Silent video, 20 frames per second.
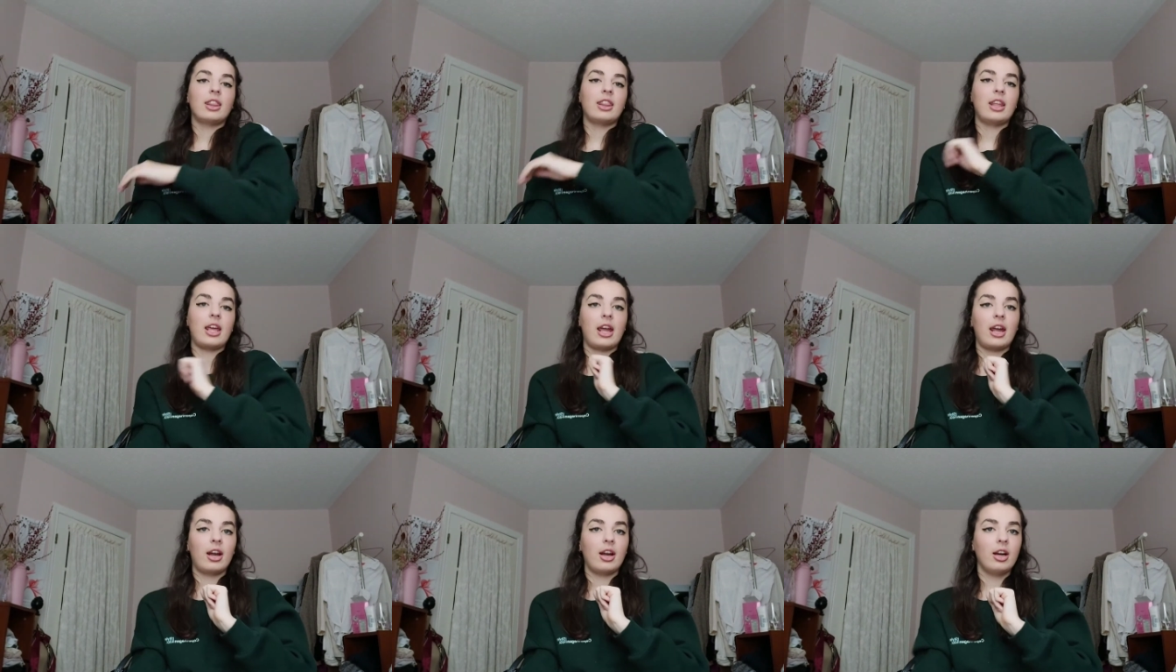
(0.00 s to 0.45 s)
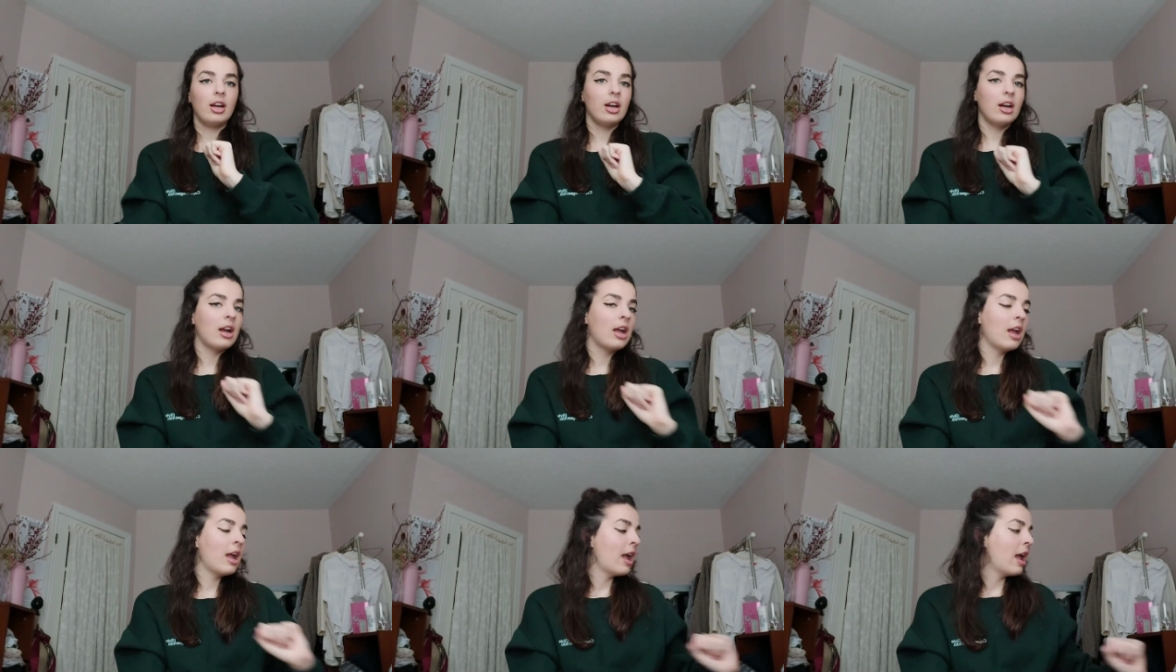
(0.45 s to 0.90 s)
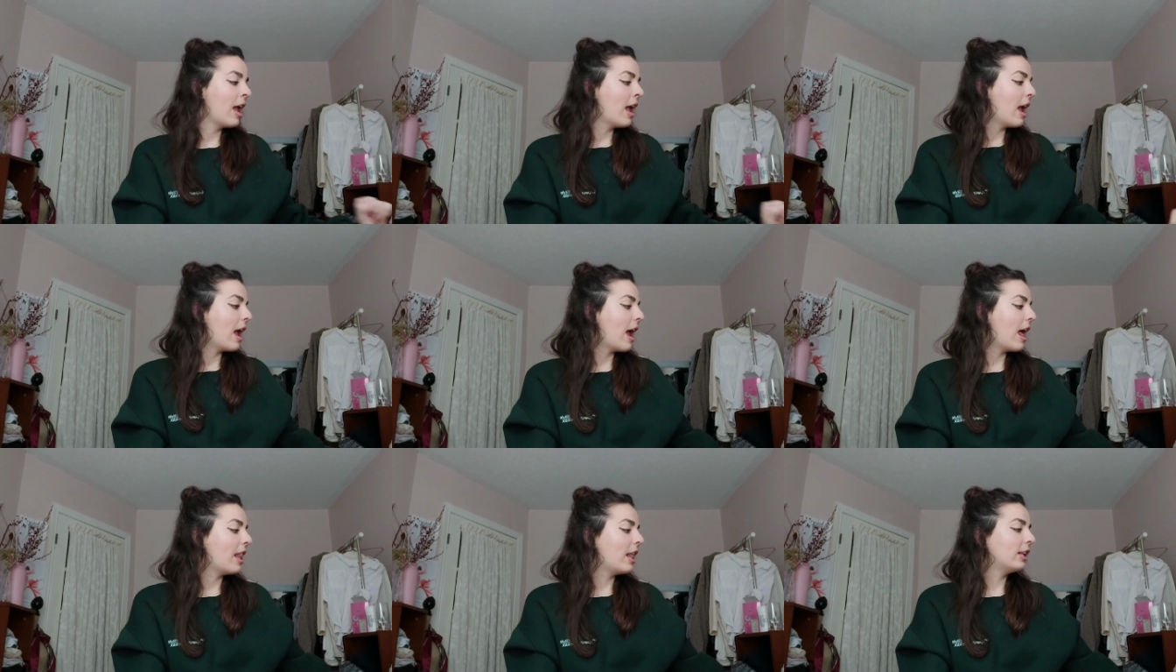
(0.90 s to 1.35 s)
there.
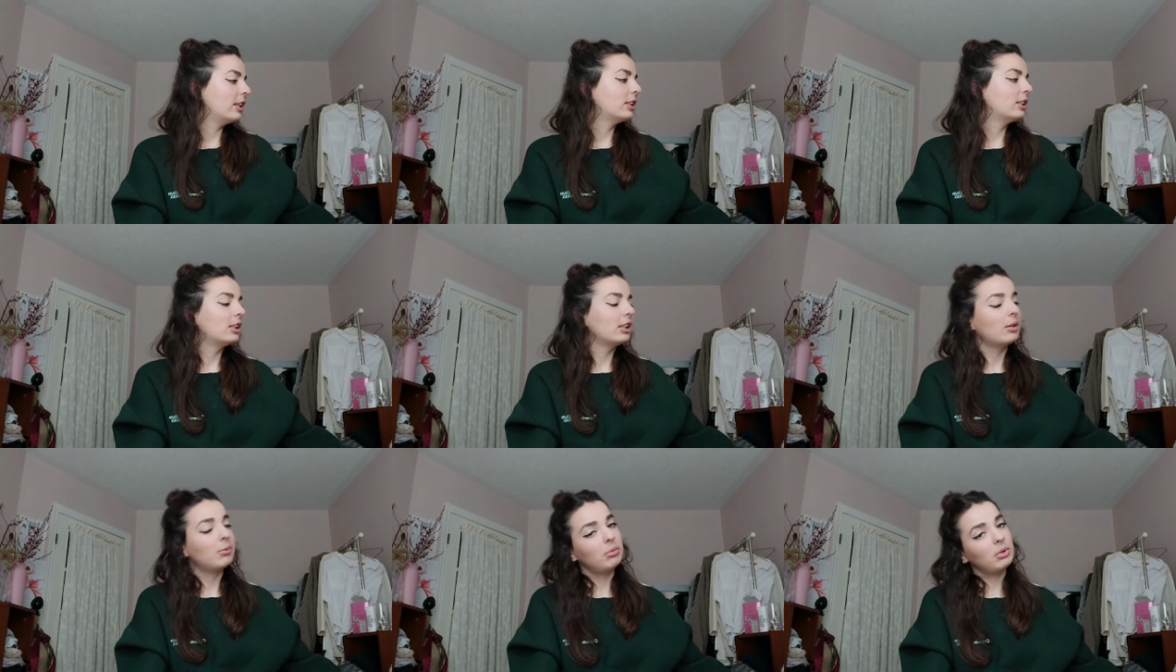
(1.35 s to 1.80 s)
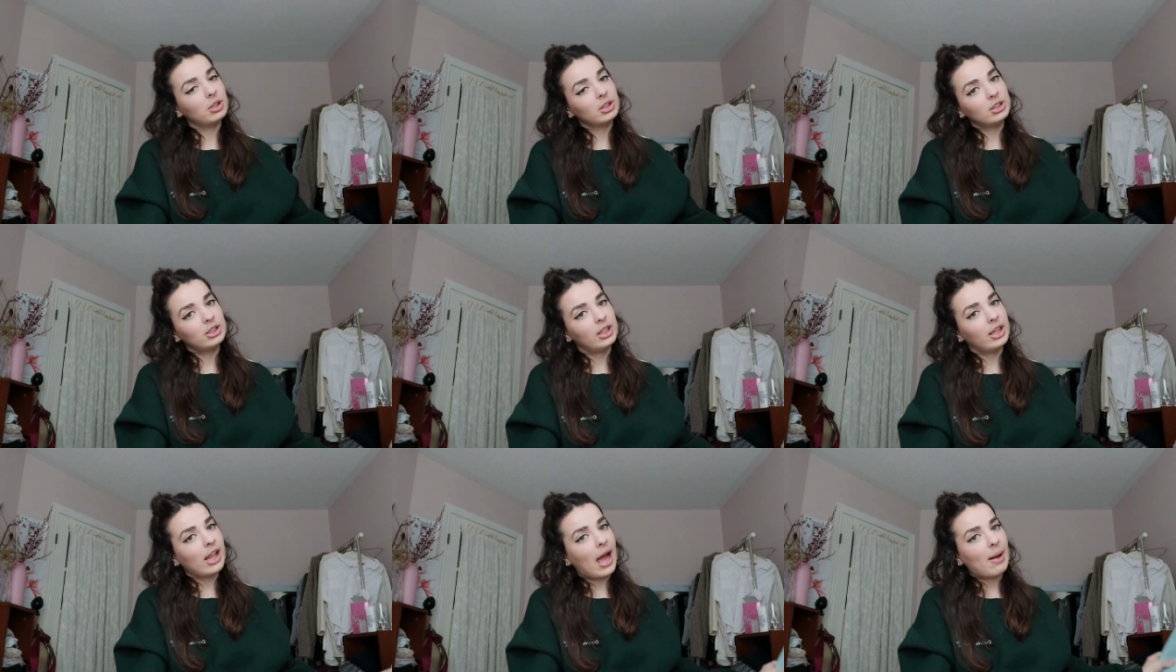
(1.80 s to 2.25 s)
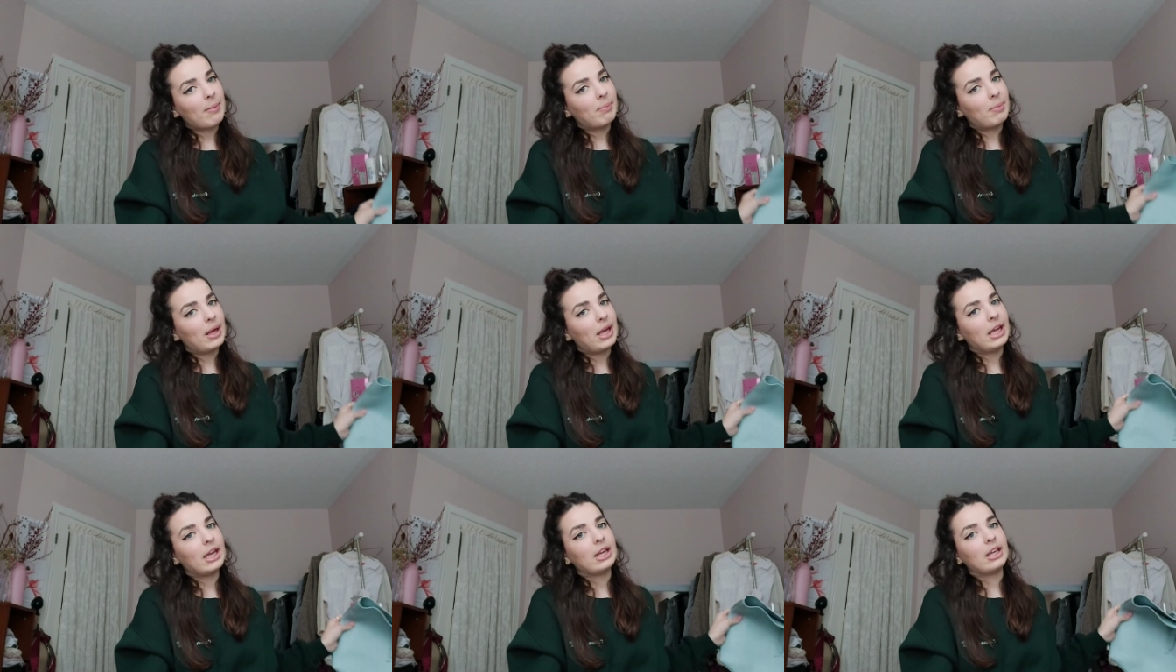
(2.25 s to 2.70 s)
And then similar to that
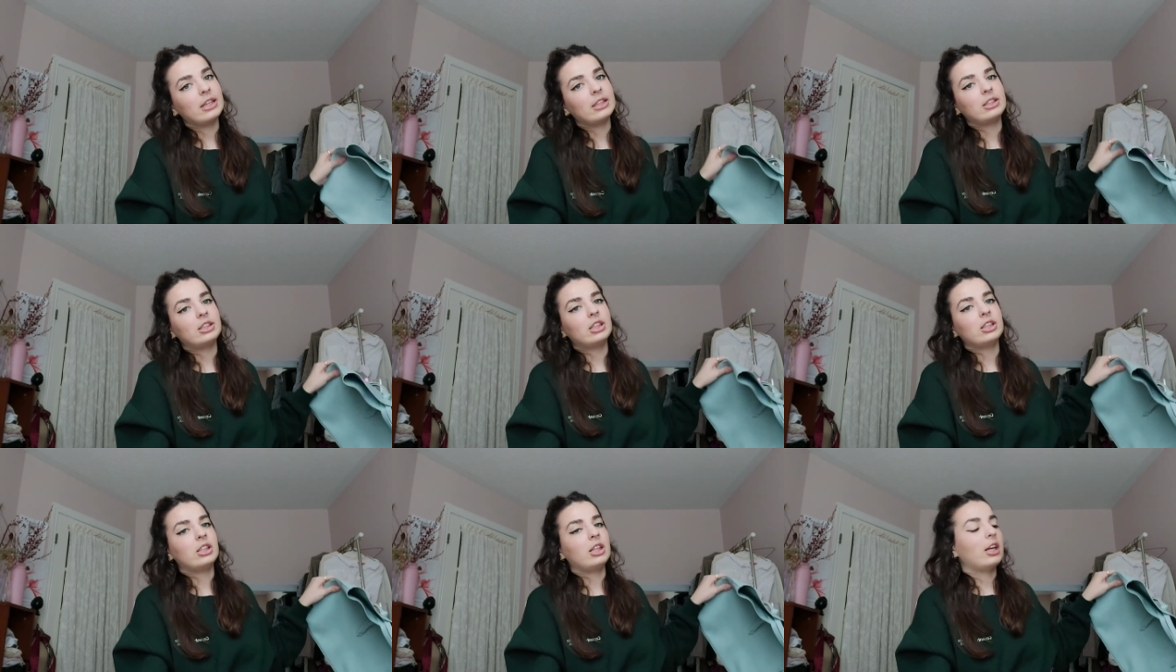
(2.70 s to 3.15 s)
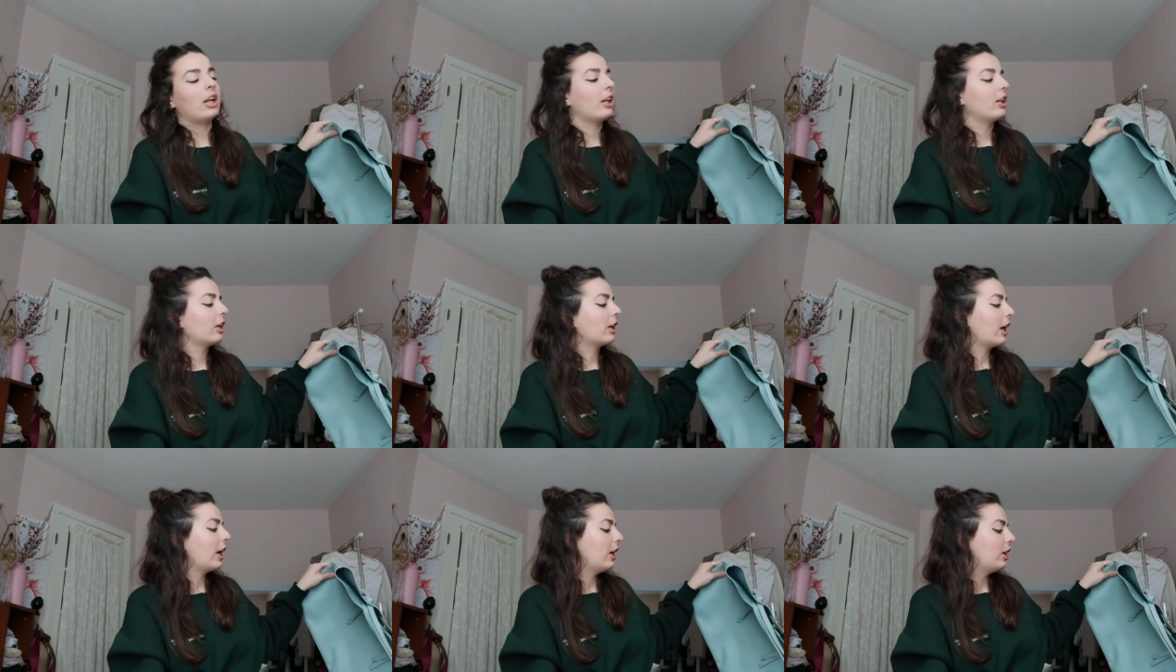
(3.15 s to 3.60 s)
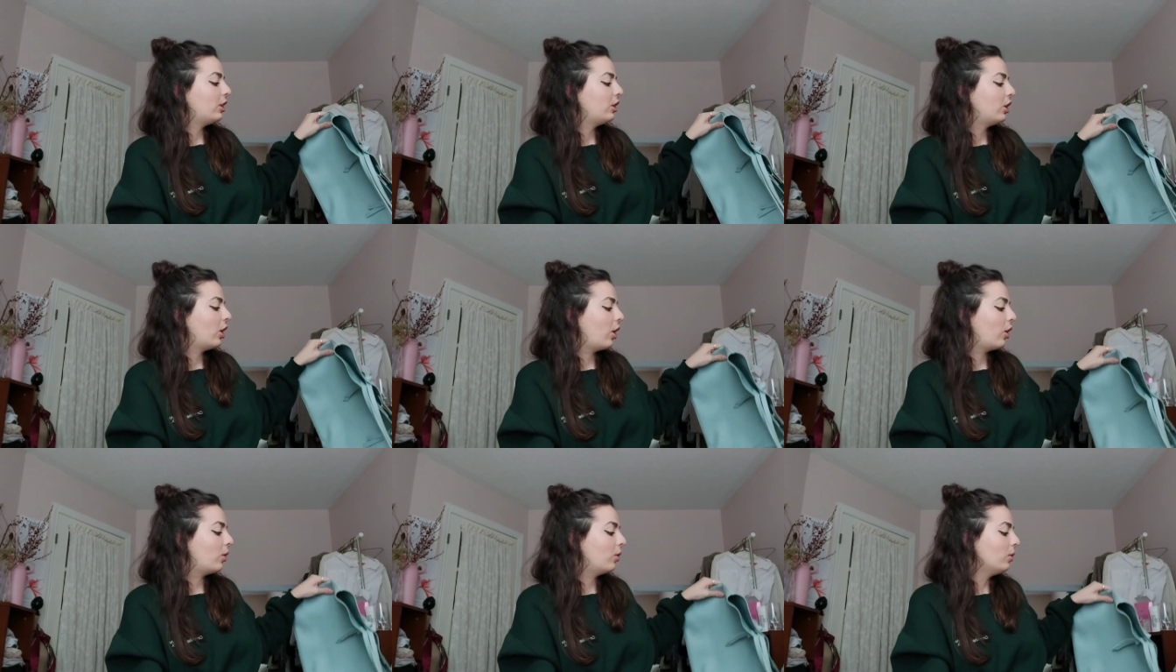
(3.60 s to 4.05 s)
bag is just another kind of
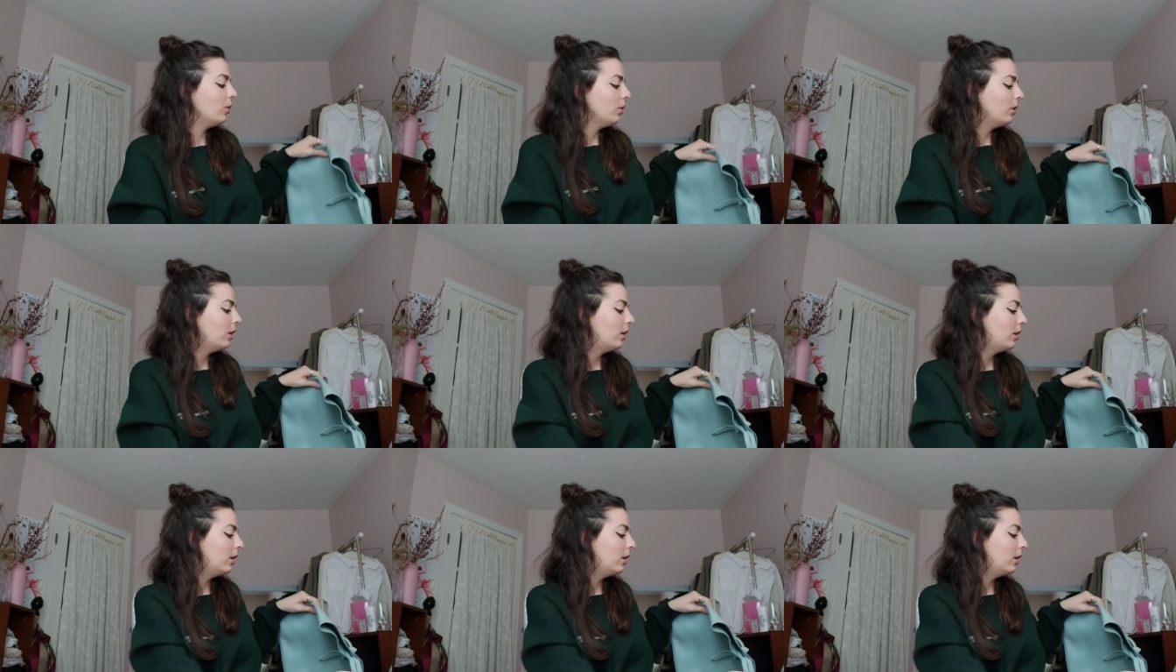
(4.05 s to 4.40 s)
tote.